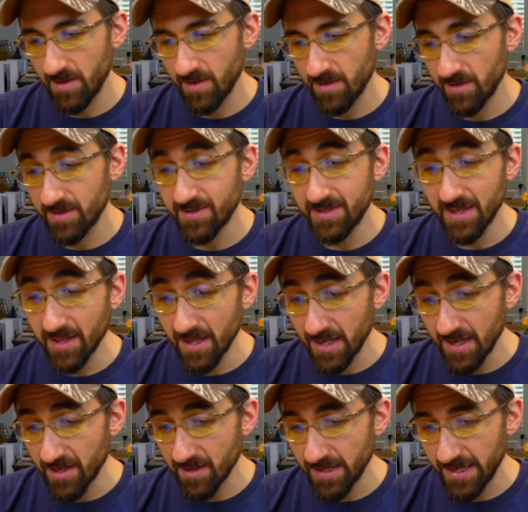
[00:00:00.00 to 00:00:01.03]

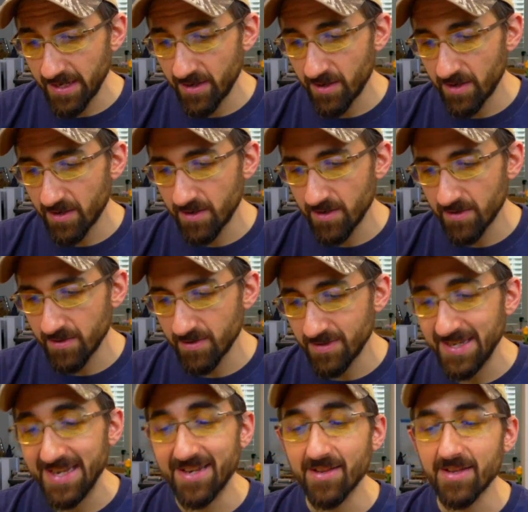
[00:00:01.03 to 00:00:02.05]
Scylla later.
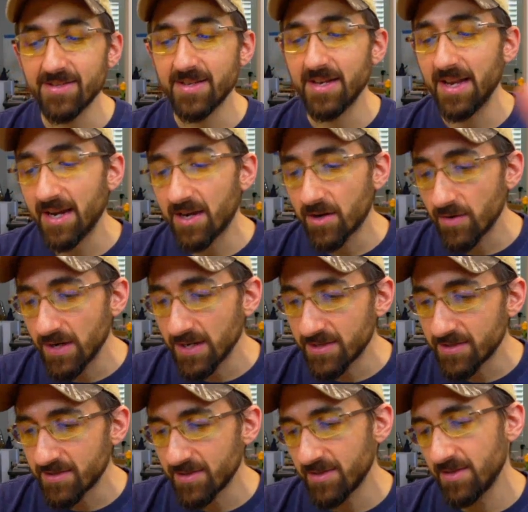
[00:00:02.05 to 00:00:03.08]
Daedalus and
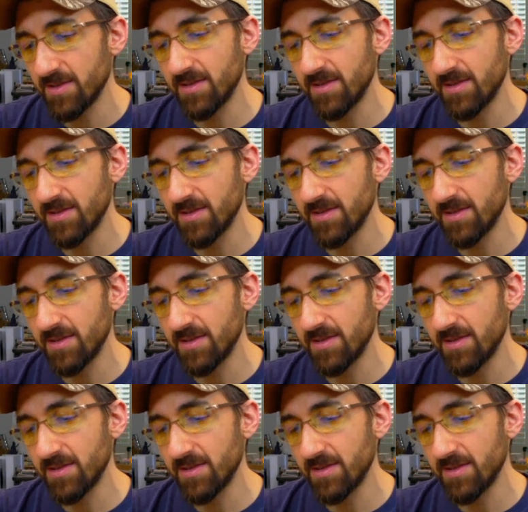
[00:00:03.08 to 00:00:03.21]
Icarus.